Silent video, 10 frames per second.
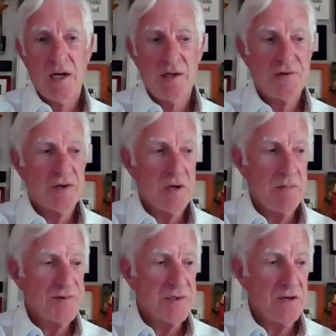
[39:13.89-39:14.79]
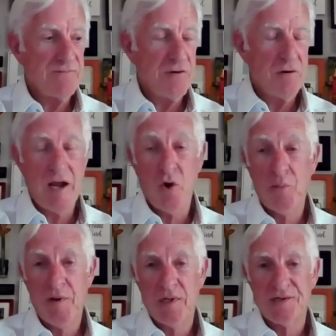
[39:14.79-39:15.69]
in terms of your
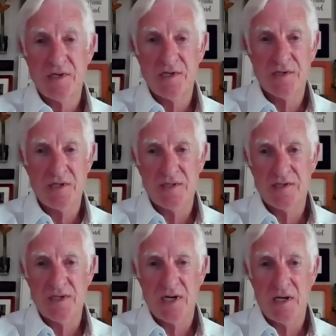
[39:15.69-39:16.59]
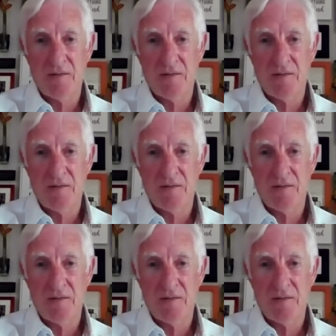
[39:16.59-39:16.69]
help and assistance.